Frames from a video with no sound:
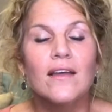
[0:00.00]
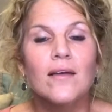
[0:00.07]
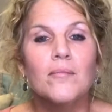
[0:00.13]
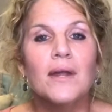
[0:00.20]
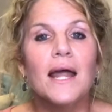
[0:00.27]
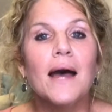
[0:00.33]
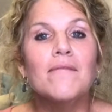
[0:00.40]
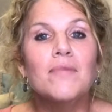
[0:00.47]

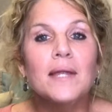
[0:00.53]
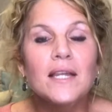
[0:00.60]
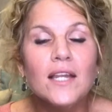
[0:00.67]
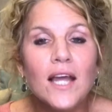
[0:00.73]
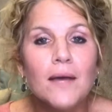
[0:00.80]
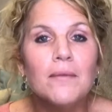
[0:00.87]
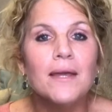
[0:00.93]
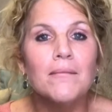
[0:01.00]
But I've been
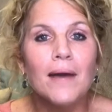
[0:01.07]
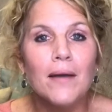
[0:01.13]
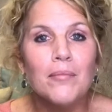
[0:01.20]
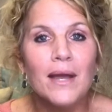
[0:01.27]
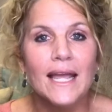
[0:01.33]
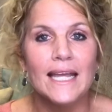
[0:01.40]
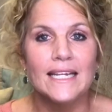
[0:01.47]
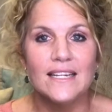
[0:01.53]
numbing my
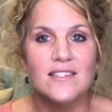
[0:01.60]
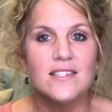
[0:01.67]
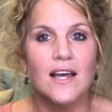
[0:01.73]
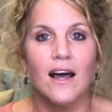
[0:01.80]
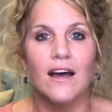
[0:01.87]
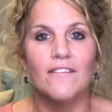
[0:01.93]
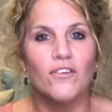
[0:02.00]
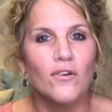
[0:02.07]
pain
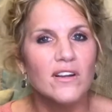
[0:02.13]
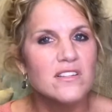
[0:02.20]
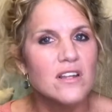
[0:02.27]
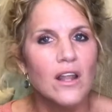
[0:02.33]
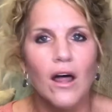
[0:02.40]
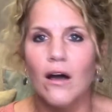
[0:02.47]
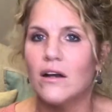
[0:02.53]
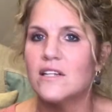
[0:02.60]
inside for as
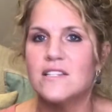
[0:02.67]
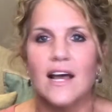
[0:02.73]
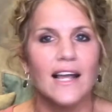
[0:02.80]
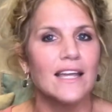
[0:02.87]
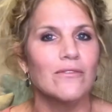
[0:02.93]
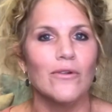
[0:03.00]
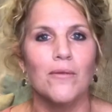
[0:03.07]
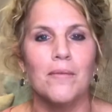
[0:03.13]
long as I
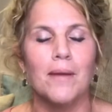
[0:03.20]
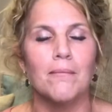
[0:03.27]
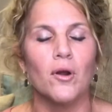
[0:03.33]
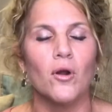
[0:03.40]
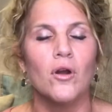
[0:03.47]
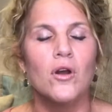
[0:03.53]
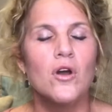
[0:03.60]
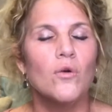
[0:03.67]
can
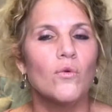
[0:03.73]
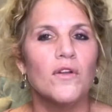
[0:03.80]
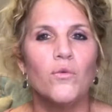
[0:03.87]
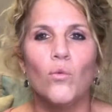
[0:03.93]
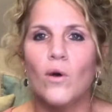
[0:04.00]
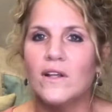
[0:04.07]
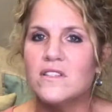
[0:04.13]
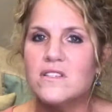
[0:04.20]
remember with
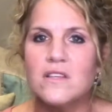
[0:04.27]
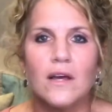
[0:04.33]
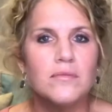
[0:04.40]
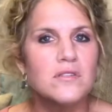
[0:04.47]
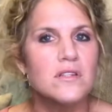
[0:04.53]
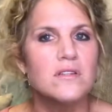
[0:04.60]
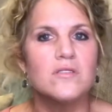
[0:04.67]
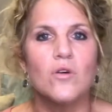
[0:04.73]
one
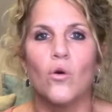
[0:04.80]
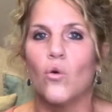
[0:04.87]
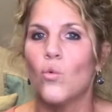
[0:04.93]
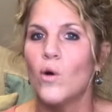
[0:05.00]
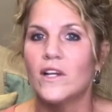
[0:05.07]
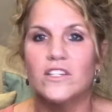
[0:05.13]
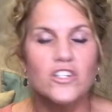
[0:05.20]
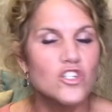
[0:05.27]
substance or
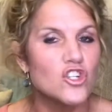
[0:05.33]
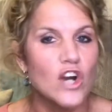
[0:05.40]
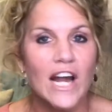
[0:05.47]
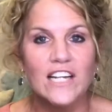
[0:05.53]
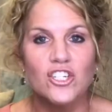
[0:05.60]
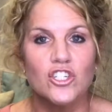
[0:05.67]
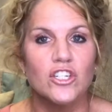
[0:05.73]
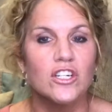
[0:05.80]
one
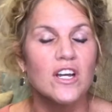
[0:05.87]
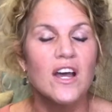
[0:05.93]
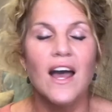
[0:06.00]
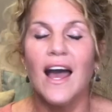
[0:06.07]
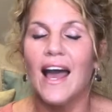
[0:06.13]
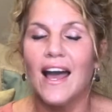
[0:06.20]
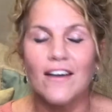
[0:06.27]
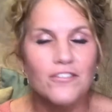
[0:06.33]
distraction
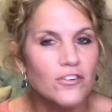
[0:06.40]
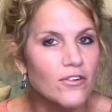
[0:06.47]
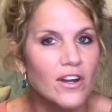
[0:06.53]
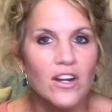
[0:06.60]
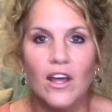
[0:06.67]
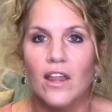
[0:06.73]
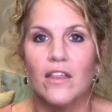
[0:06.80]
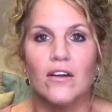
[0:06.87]
after
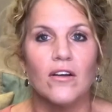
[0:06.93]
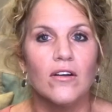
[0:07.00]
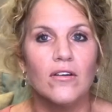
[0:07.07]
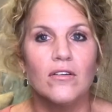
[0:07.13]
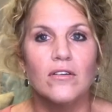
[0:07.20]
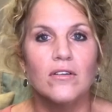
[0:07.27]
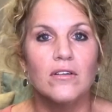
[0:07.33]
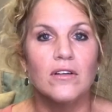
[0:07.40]
another.
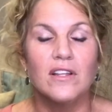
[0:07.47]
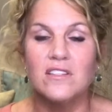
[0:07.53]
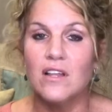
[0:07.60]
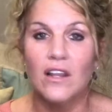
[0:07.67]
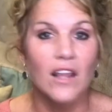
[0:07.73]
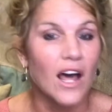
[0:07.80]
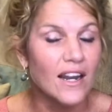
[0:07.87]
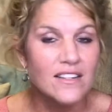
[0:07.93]
And a
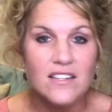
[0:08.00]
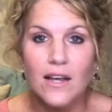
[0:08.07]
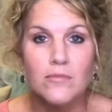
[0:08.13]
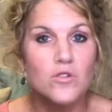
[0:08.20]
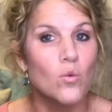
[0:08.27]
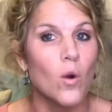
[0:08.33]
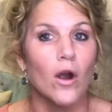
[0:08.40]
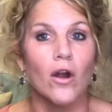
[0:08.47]
lot of
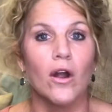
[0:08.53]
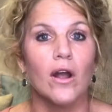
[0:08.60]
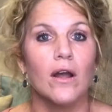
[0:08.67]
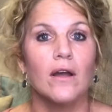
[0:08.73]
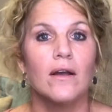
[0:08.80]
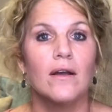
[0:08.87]
times work.